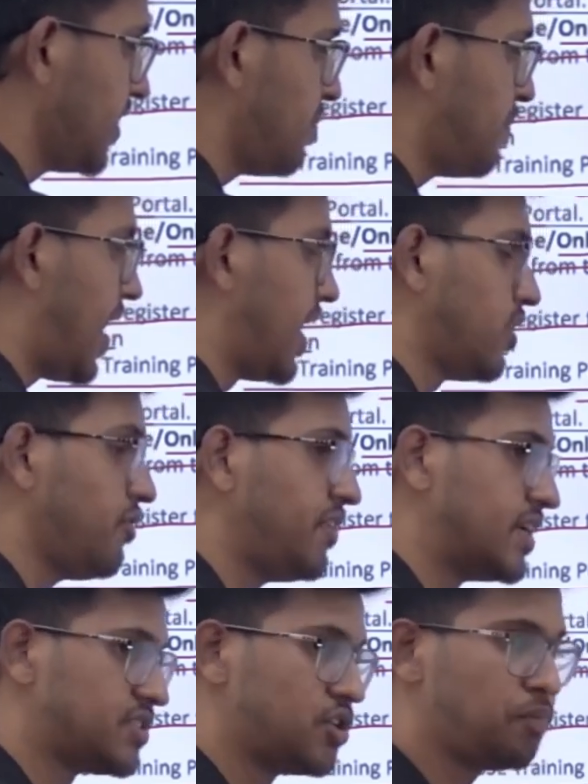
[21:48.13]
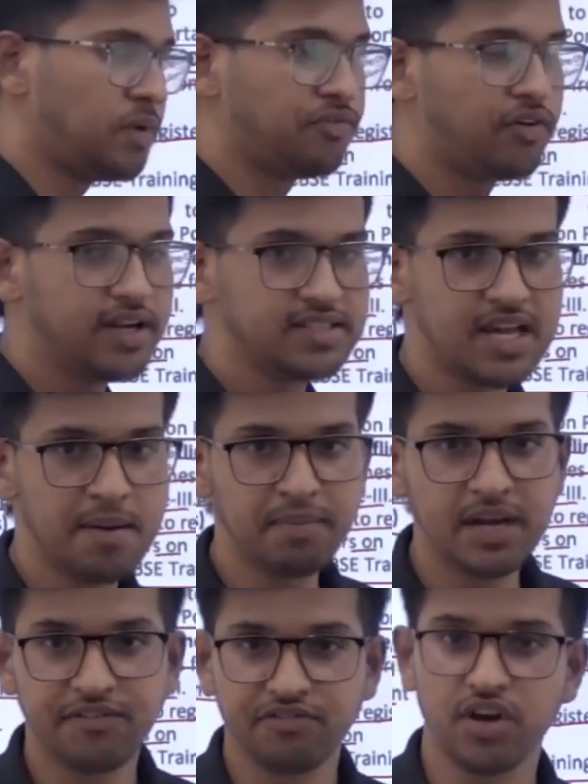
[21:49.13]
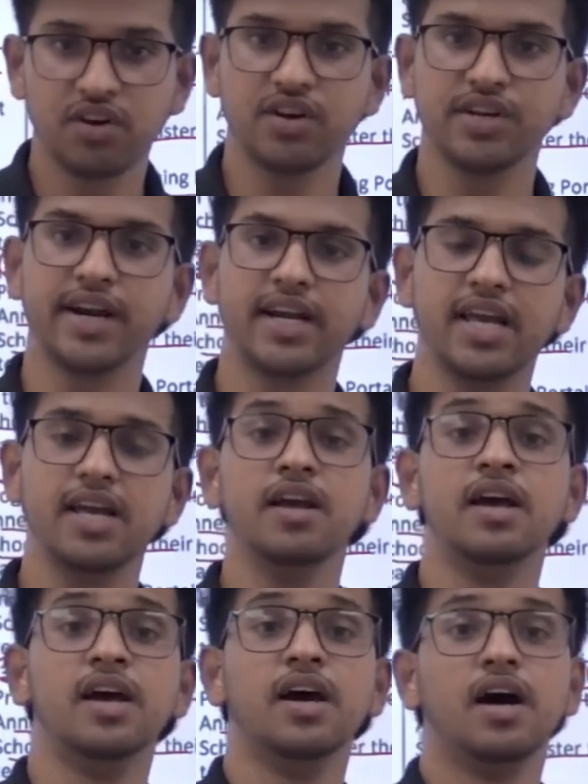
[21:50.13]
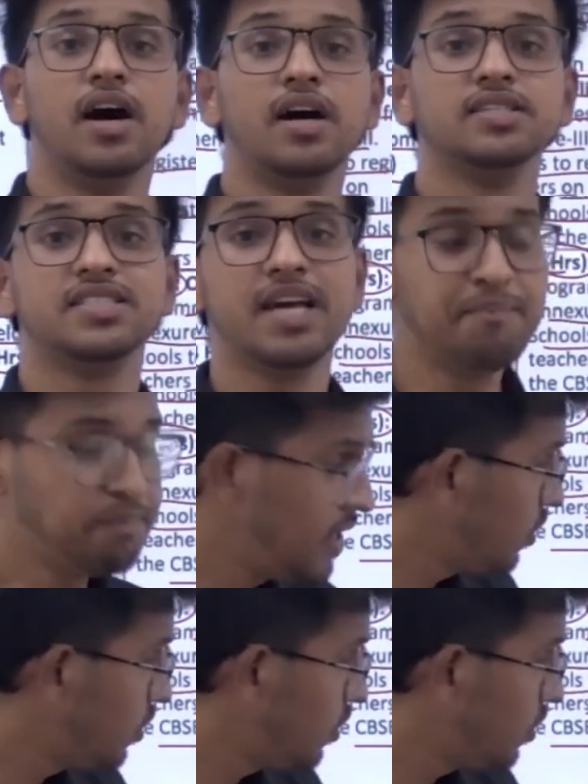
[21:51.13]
the part of SQP, for example, if you are creating sample